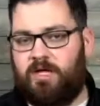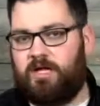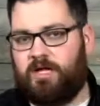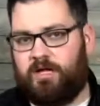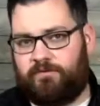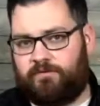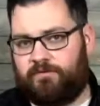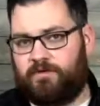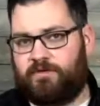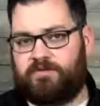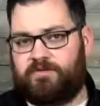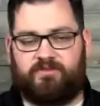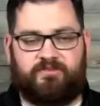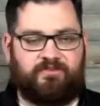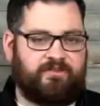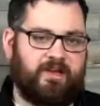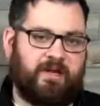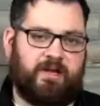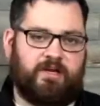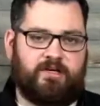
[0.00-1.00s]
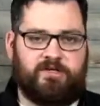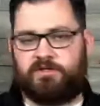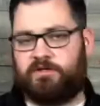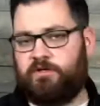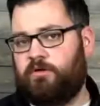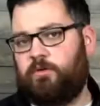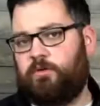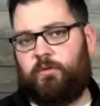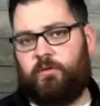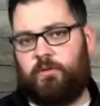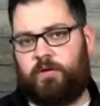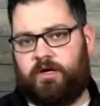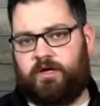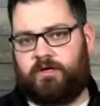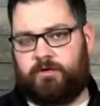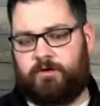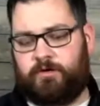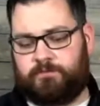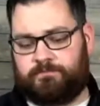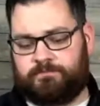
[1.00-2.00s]
if you're on the stage or at
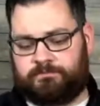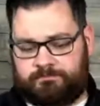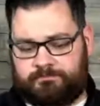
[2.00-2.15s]
home.